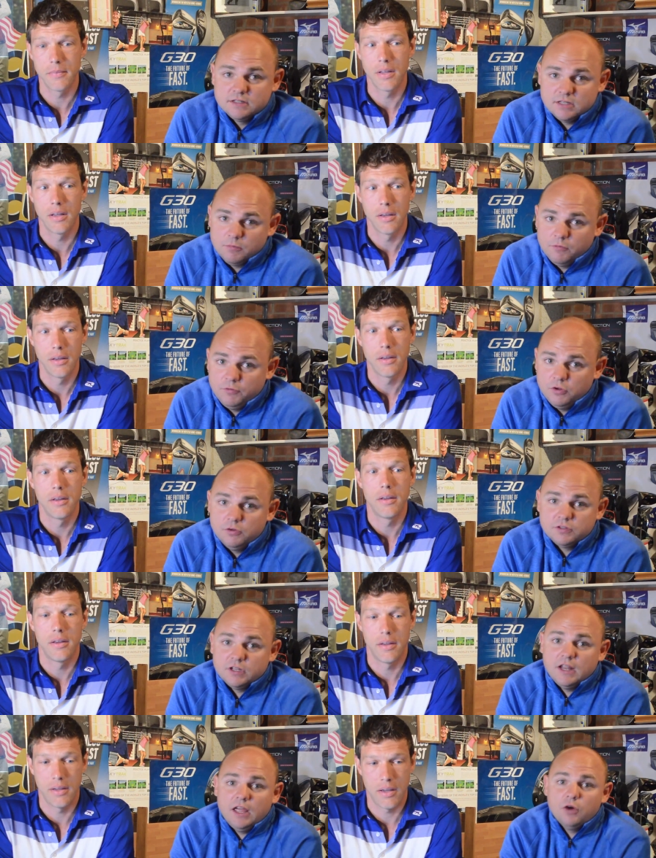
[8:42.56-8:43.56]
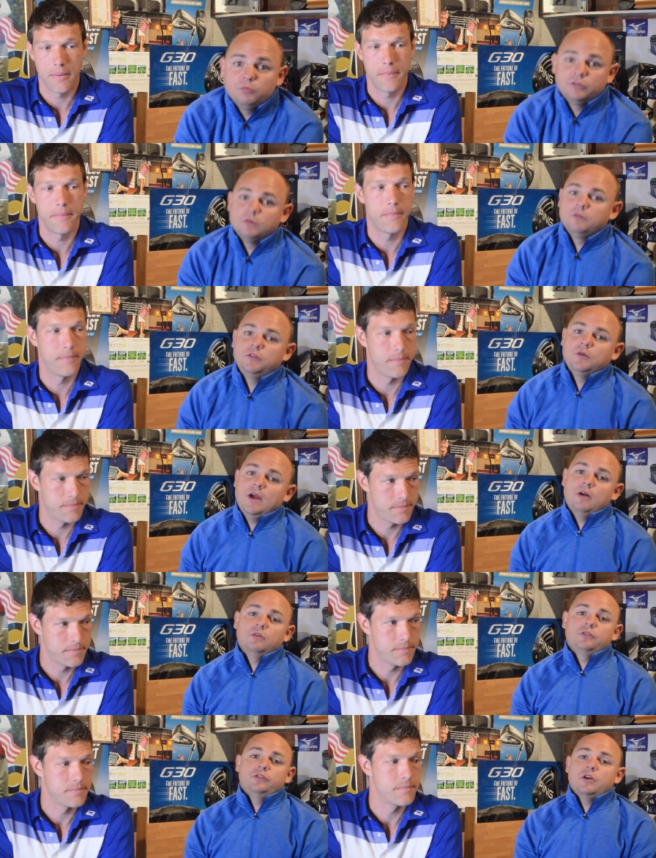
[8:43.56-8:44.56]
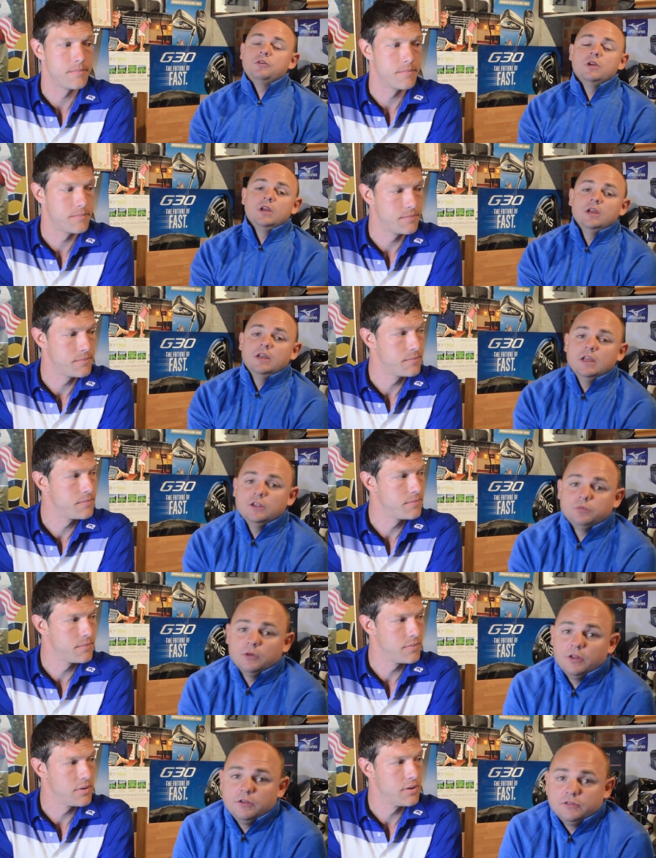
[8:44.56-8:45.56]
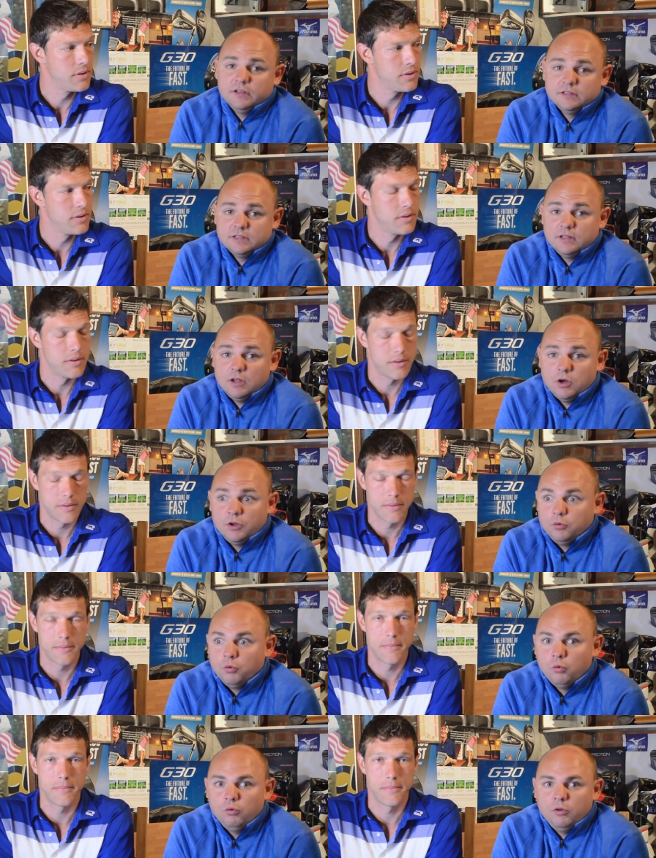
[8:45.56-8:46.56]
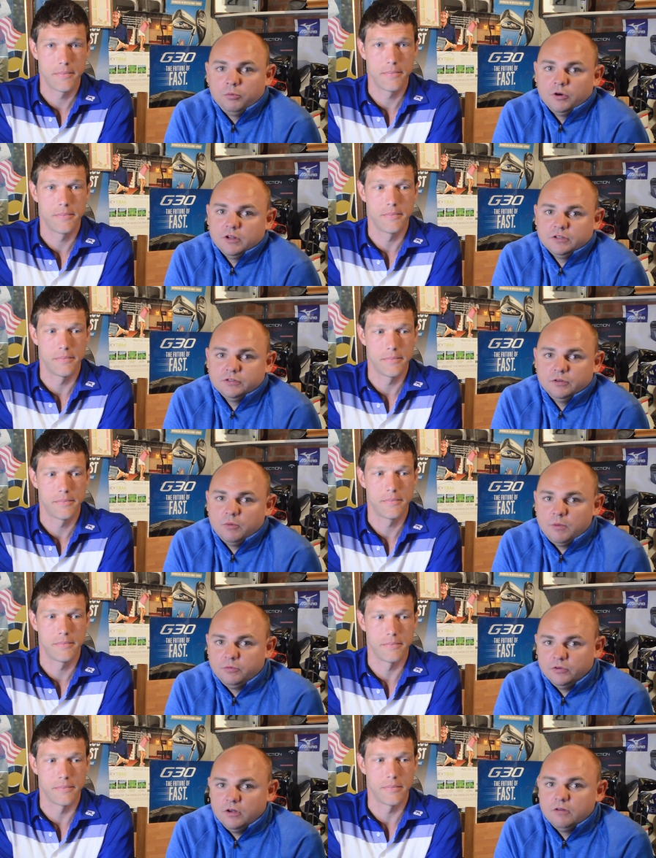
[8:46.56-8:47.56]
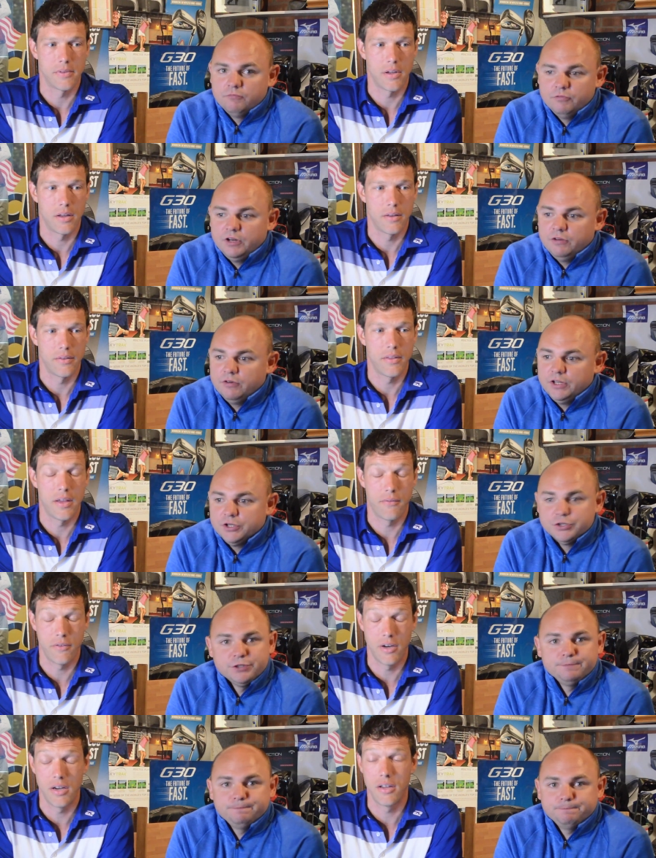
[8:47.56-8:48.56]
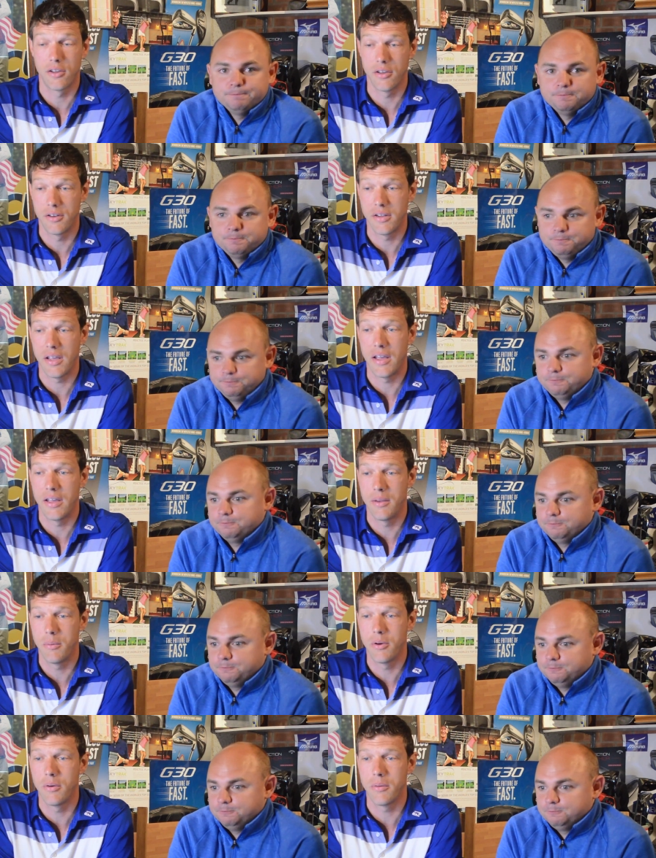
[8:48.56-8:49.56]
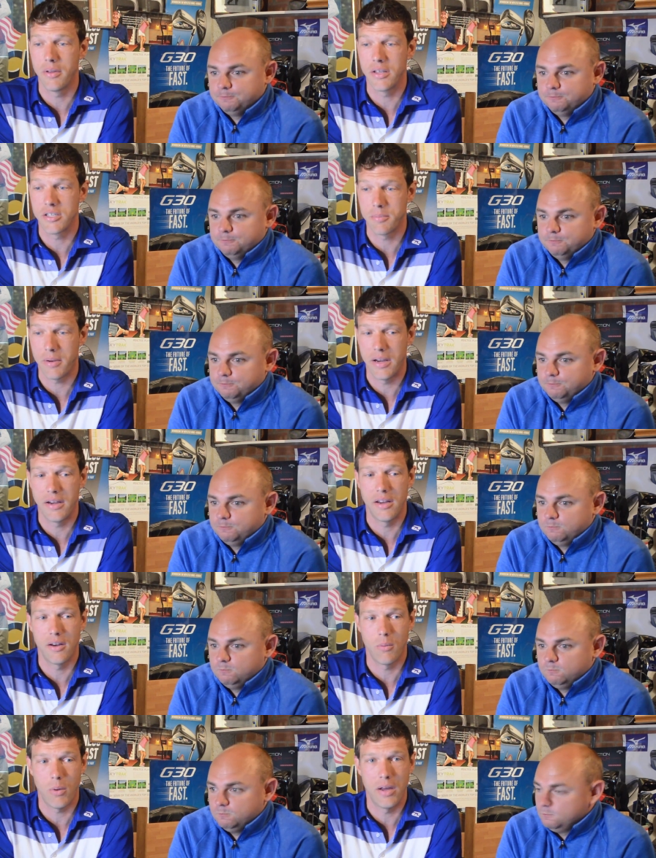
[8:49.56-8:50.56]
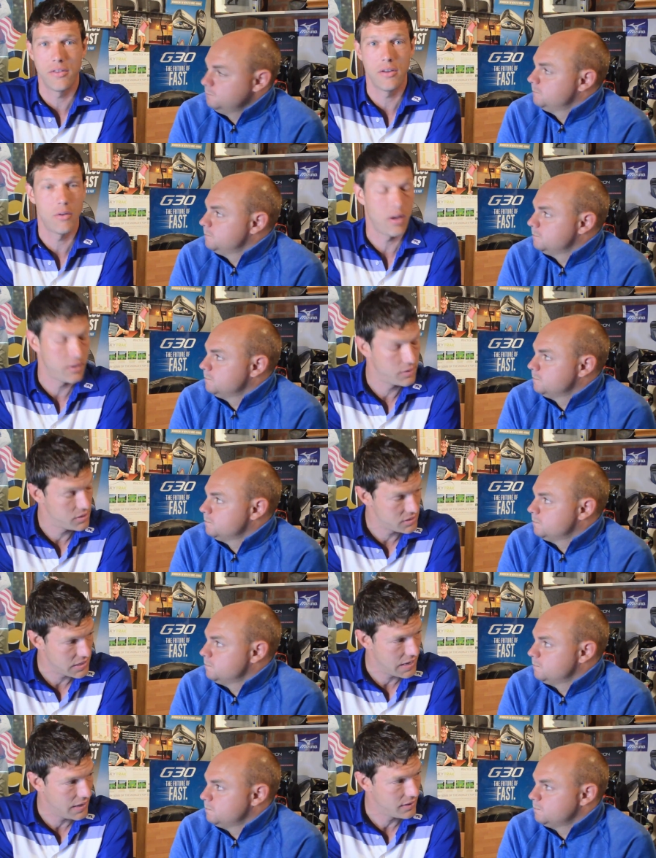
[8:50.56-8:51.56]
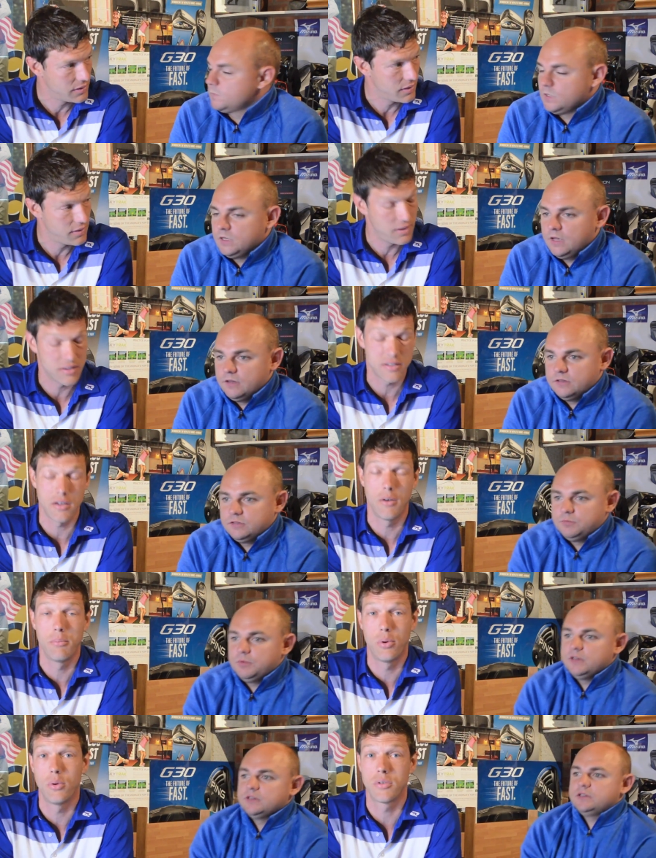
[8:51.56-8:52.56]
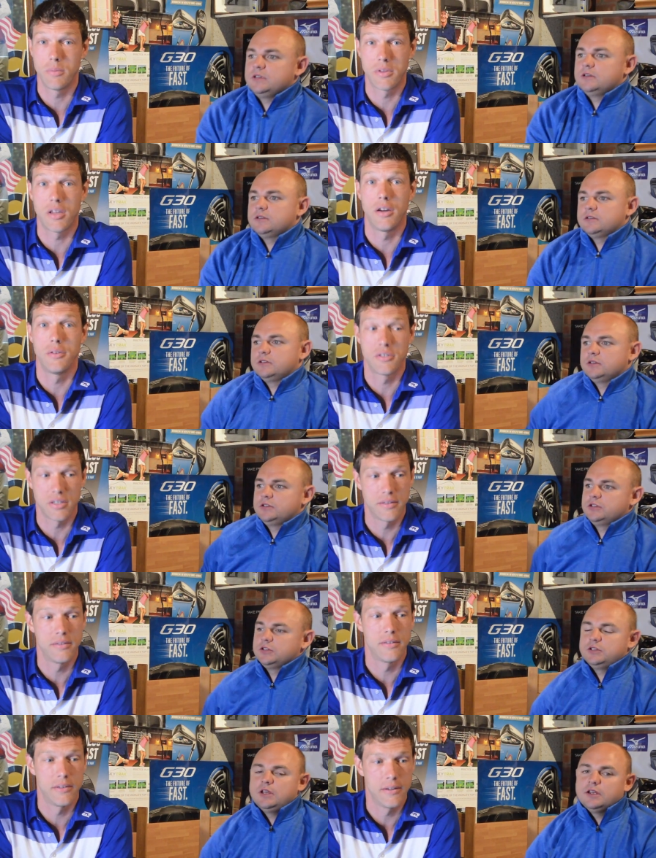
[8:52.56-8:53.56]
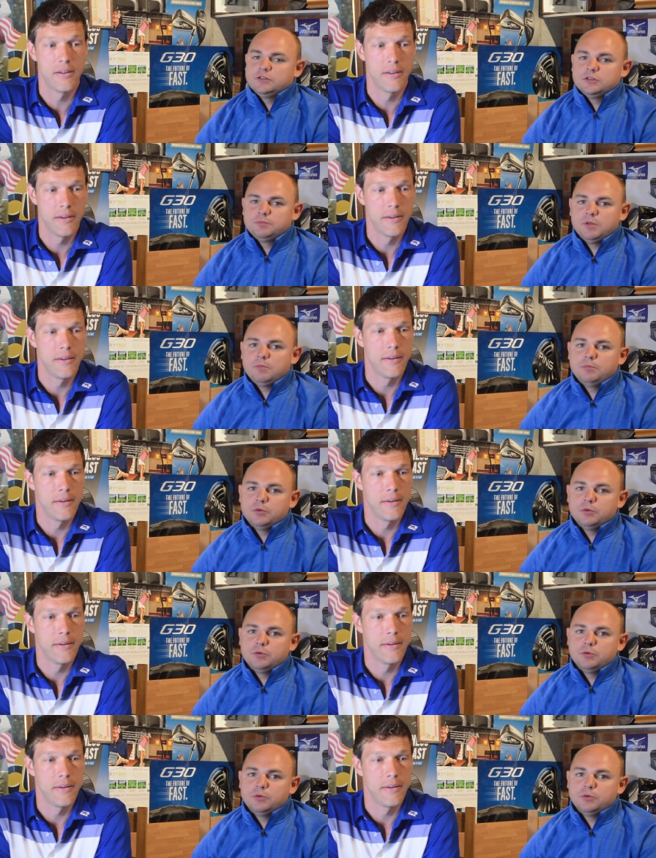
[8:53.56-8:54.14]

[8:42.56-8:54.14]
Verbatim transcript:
Speaker 1: to some of you. It's going to help yeah. some of you out. So it's one of those things, and, and all the products on the website really, really good.
Speaker 2: They're really good. Yeah, he will explain it in a way that you'll understand, and yeah, that's so important with coaching. It's just,
Speaker 1: yeah, it's just been